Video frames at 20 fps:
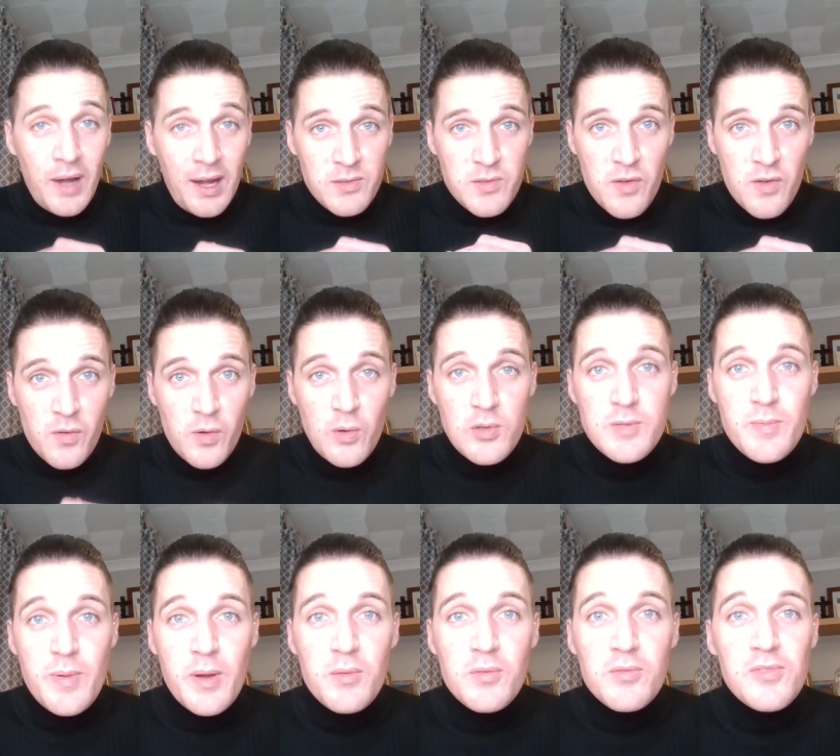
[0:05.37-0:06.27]
don't have to, of
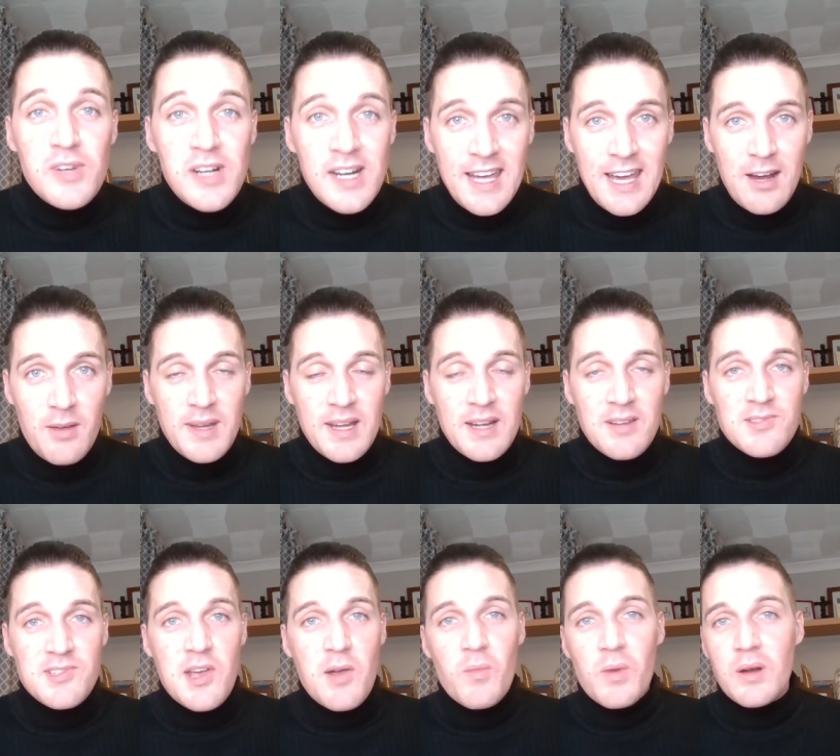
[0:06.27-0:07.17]
course, but it would really help me
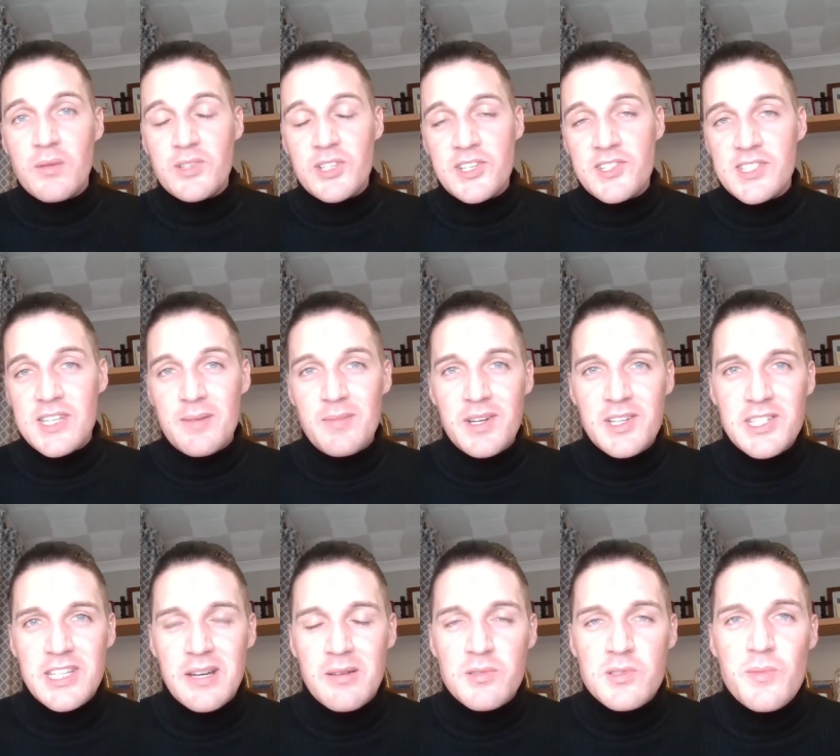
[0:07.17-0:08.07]
out and where I'm trying to get my
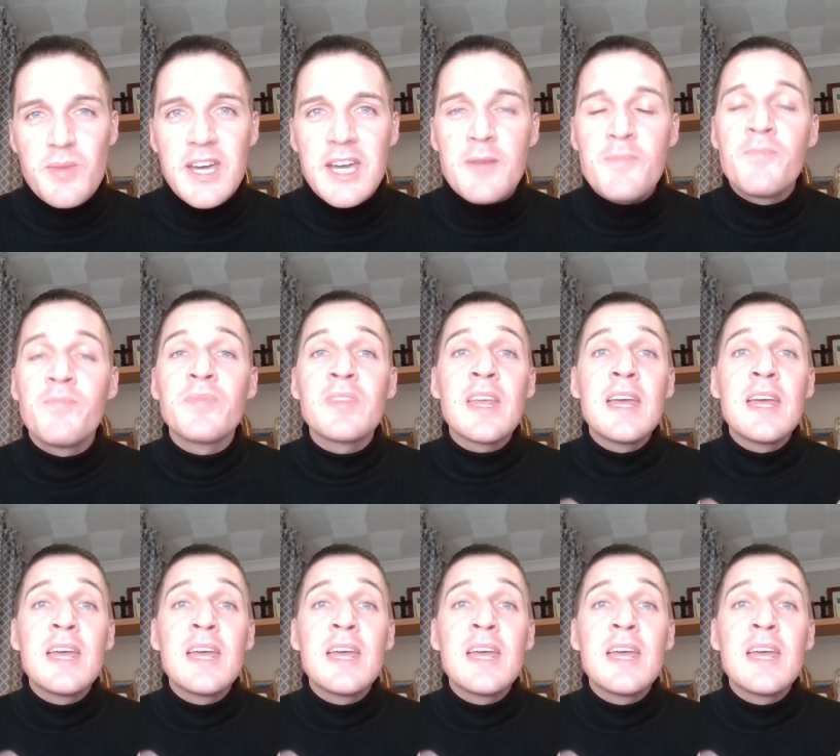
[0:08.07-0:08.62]
channel to be.